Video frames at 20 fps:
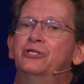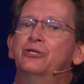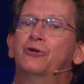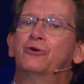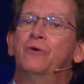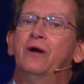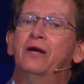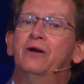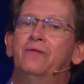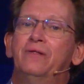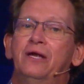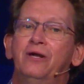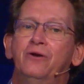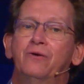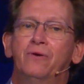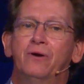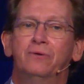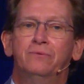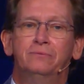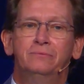are greater than
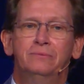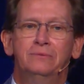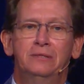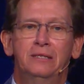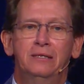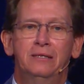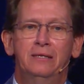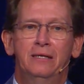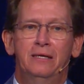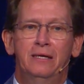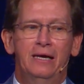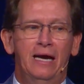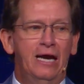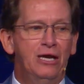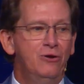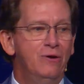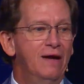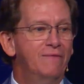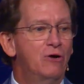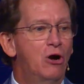your own.
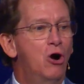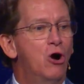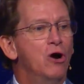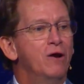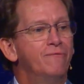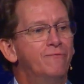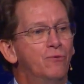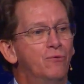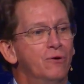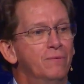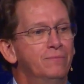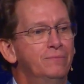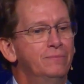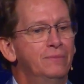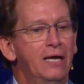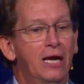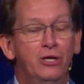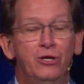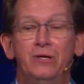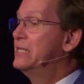And you have a heart for them
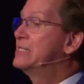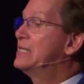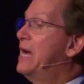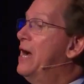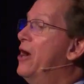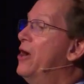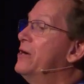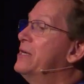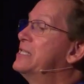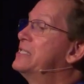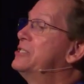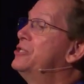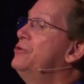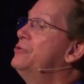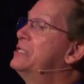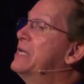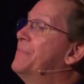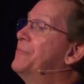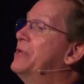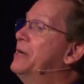and you desire to
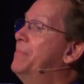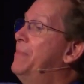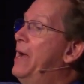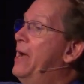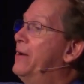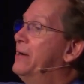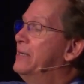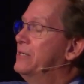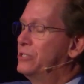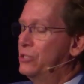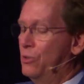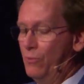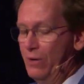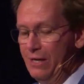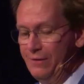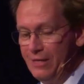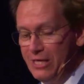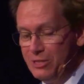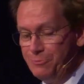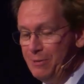do something about it. So, what
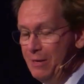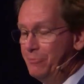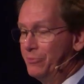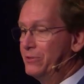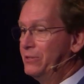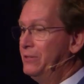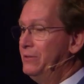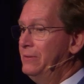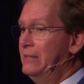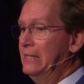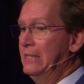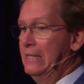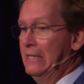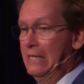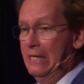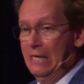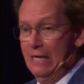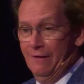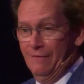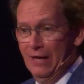did these people do?
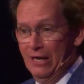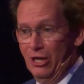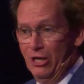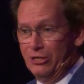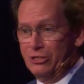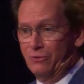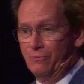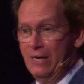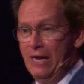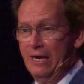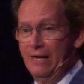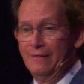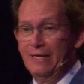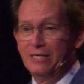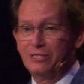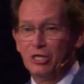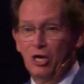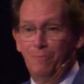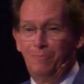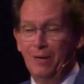They looked around and
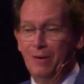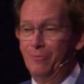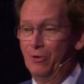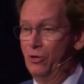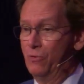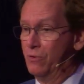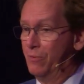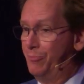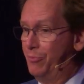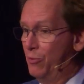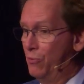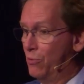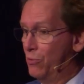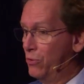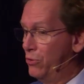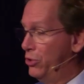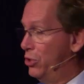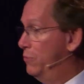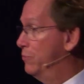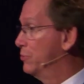they saw people who were poor, who